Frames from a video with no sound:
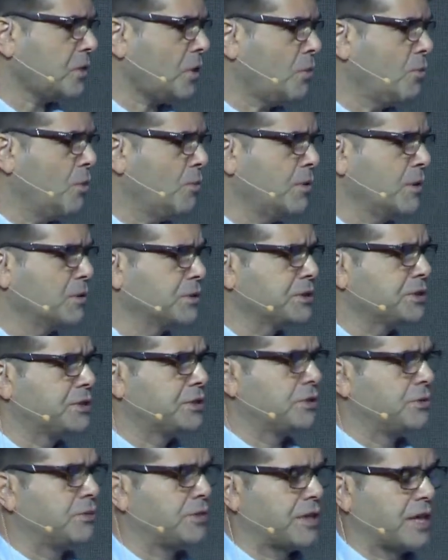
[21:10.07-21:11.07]
What we wanted to
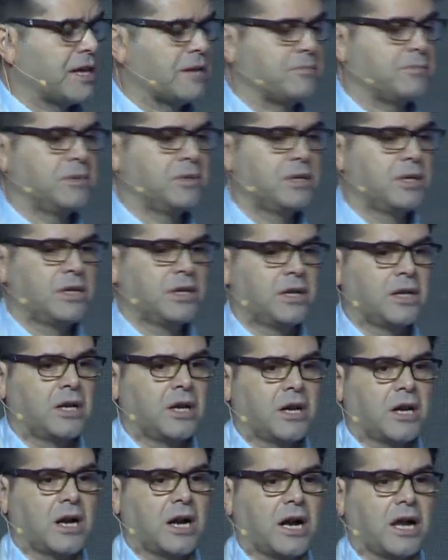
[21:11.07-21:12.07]
do with them
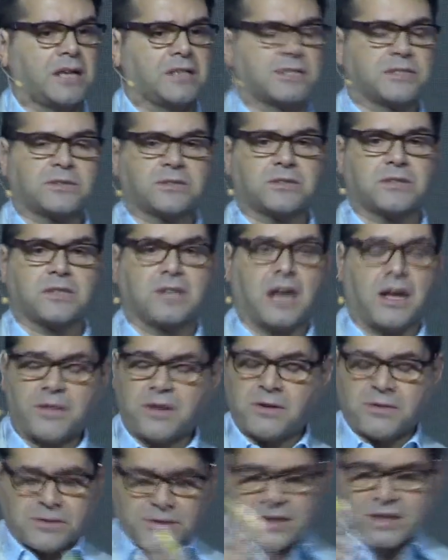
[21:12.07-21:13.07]
is, and
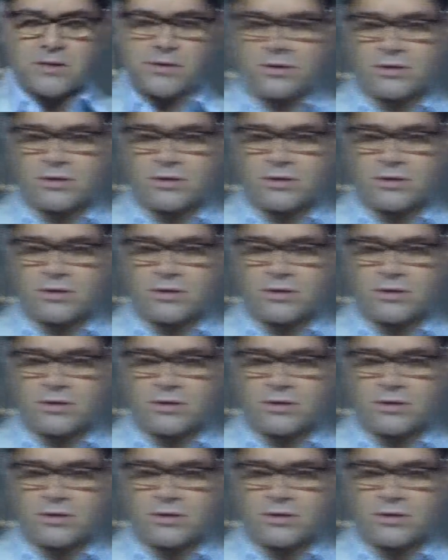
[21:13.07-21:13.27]
they're a